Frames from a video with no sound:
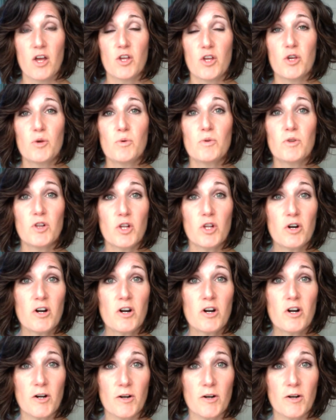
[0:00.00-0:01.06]
You
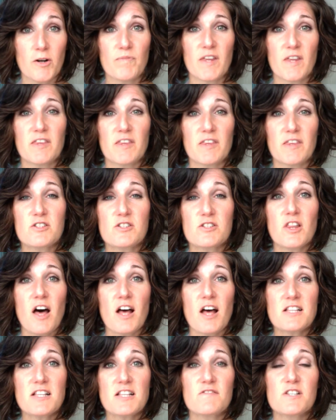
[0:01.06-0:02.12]
learn that there's
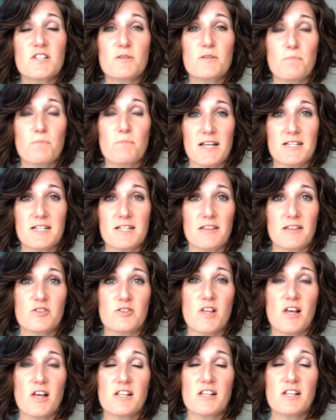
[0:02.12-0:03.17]
lots of space and
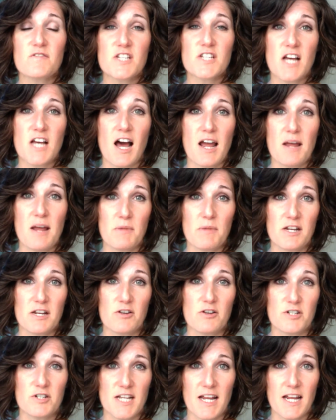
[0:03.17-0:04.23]
there's lots of time in
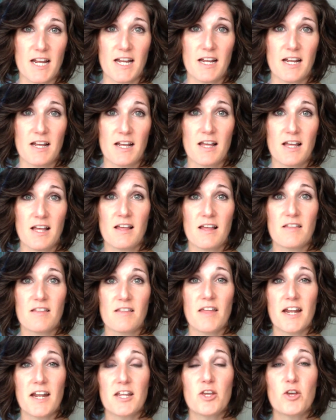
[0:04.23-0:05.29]
your day
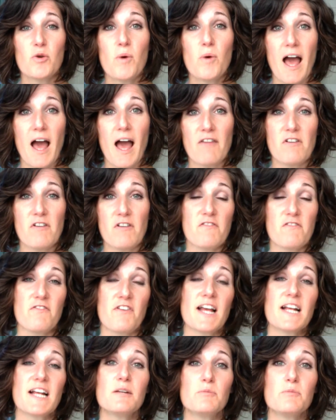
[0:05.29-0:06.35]
that you have
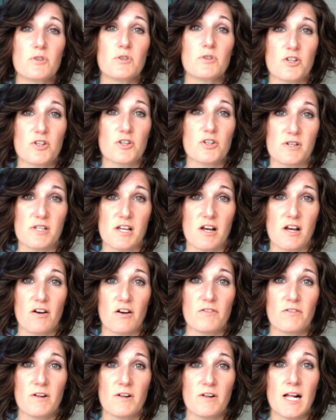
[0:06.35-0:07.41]
available to
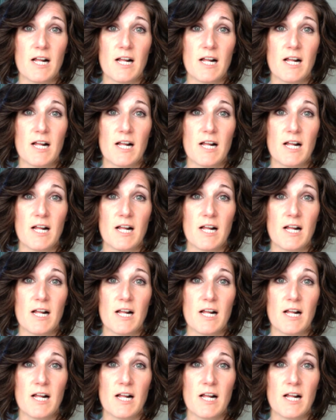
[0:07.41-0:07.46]
yourself,